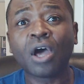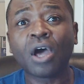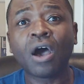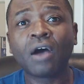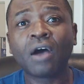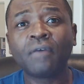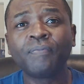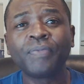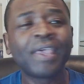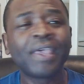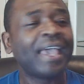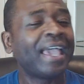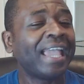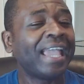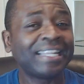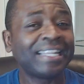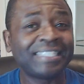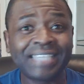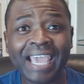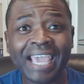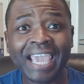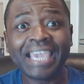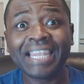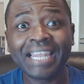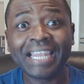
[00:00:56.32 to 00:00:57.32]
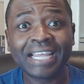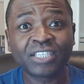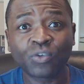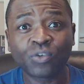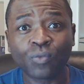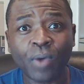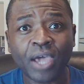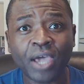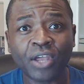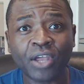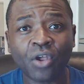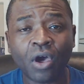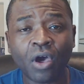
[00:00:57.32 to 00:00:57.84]
off and take it as a
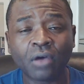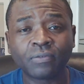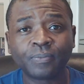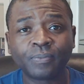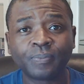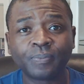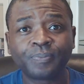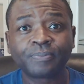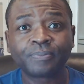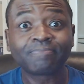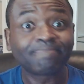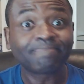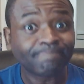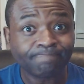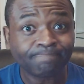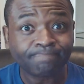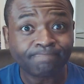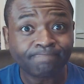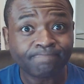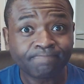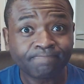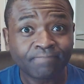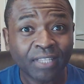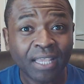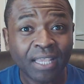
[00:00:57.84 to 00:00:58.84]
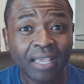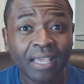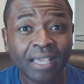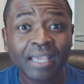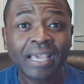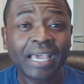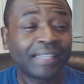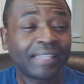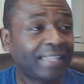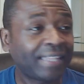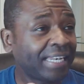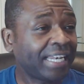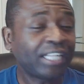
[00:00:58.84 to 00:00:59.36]
write-off.
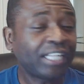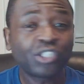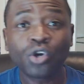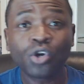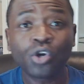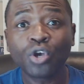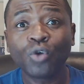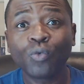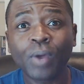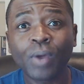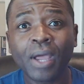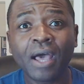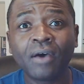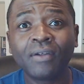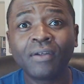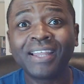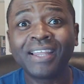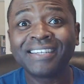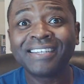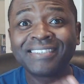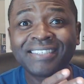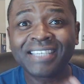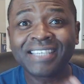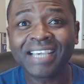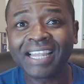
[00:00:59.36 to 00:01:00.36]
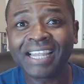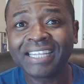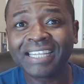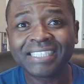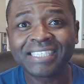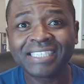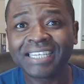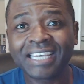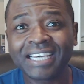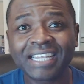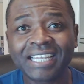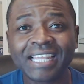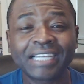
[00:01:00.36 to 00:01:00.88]
And then they turn around and sell it
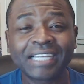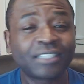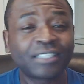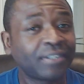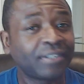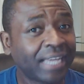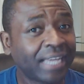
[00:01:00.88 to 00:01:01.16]
to the collector.